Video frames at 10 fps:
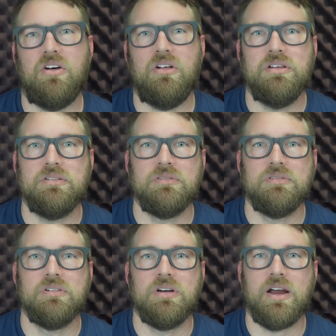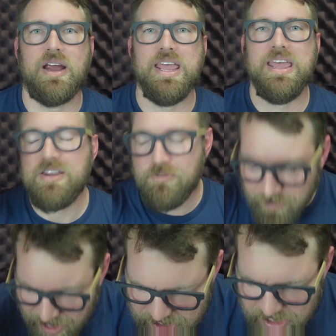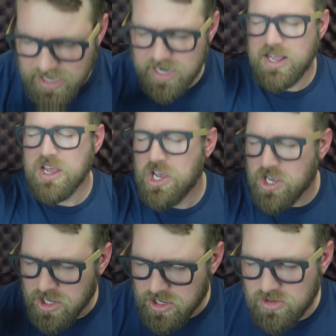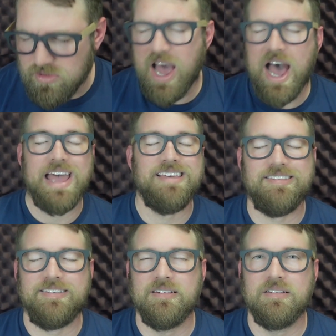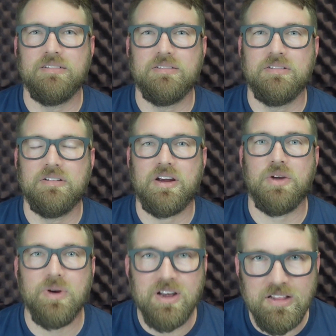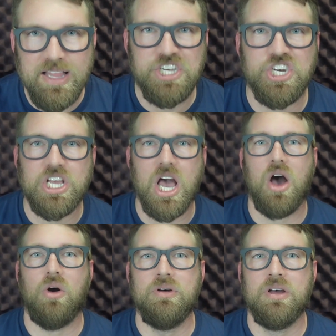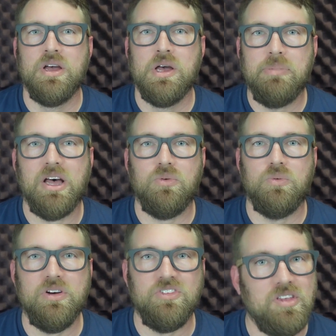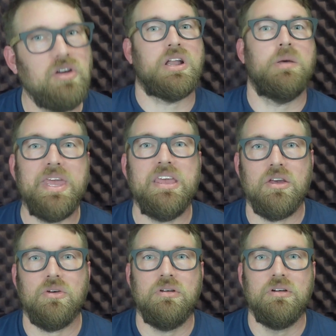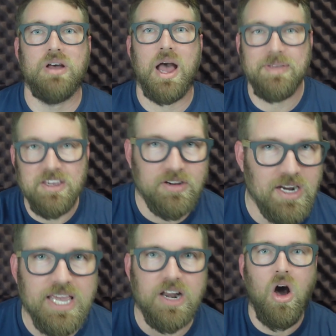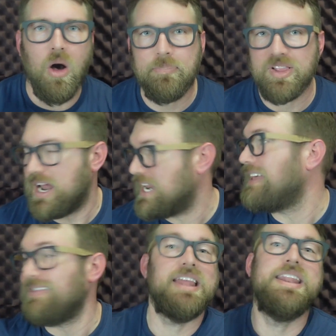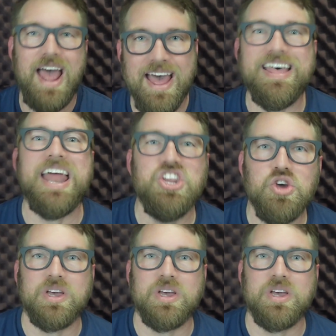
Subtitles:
All right? He defended you guys. All right? We're going to let you go. But we're still going to beat you. I mean, you're going to get all bloody and then you